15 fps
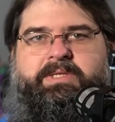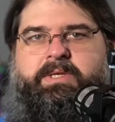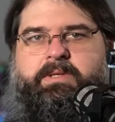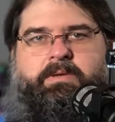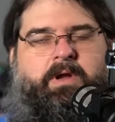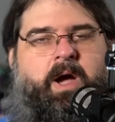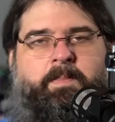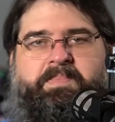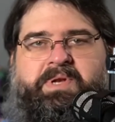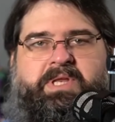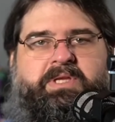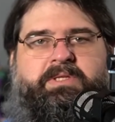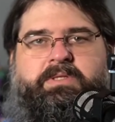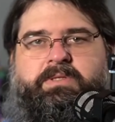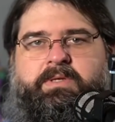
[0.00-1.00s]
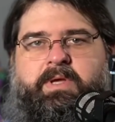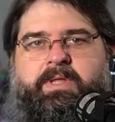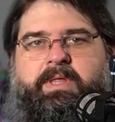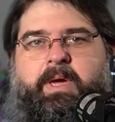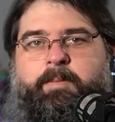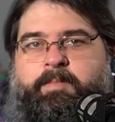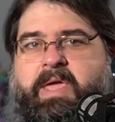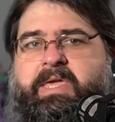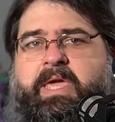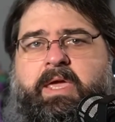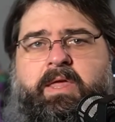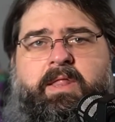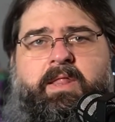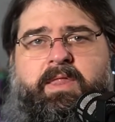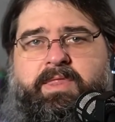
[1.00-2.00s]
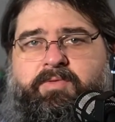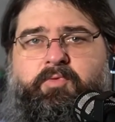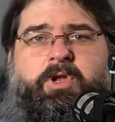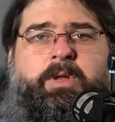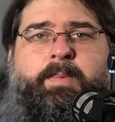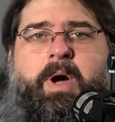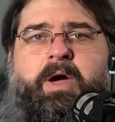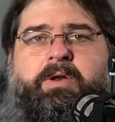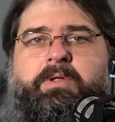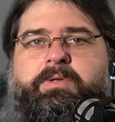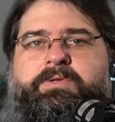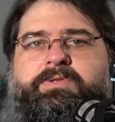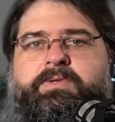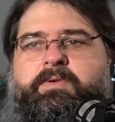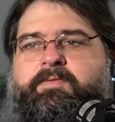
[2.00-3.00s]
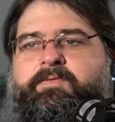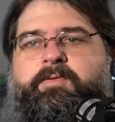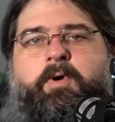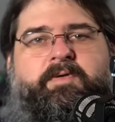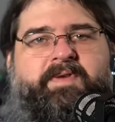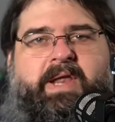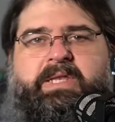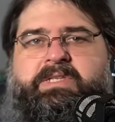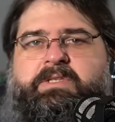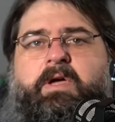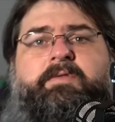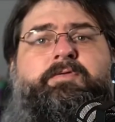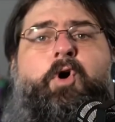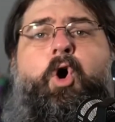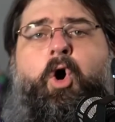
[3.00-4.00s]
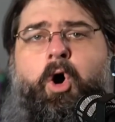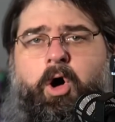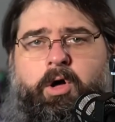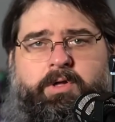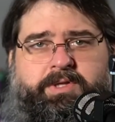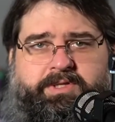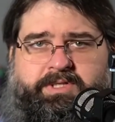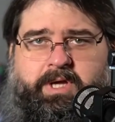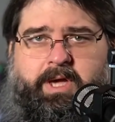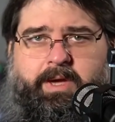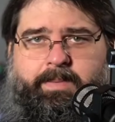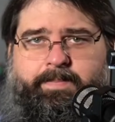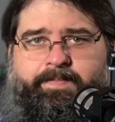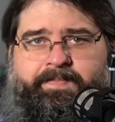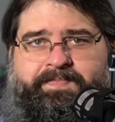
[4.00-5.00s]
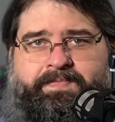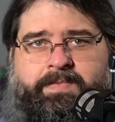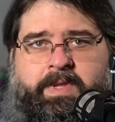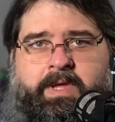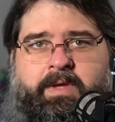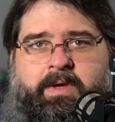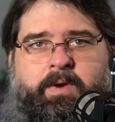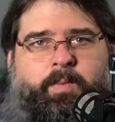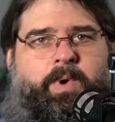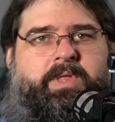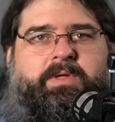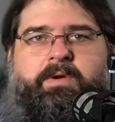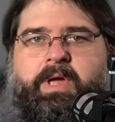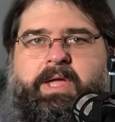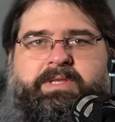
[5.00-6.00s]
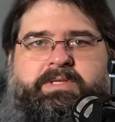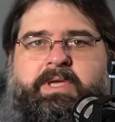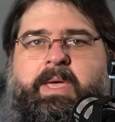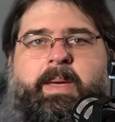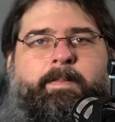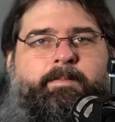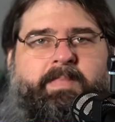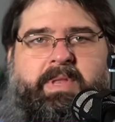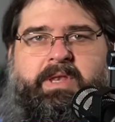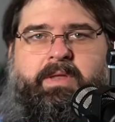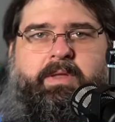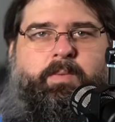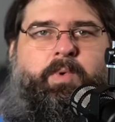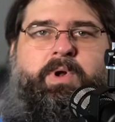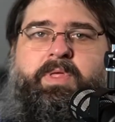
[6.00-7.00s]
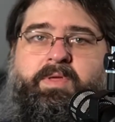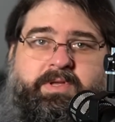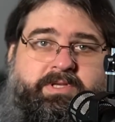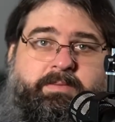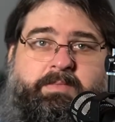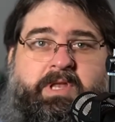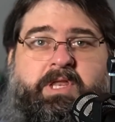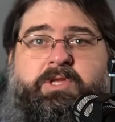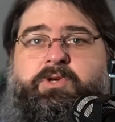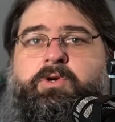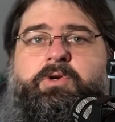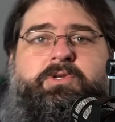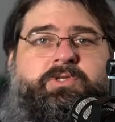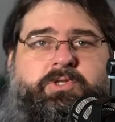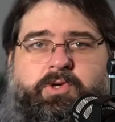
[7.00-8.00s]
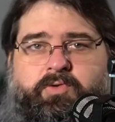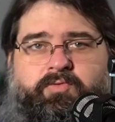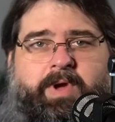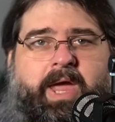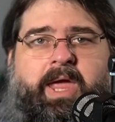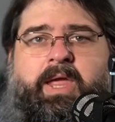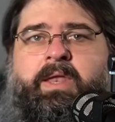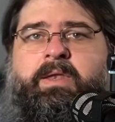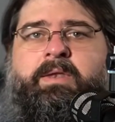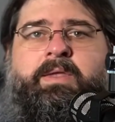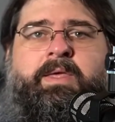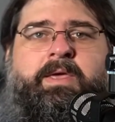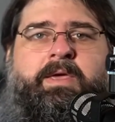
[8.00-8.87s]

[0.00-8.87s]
and companies that are making 3D models for Fanny Stuff all the time. Whether it's miniatures, terrain,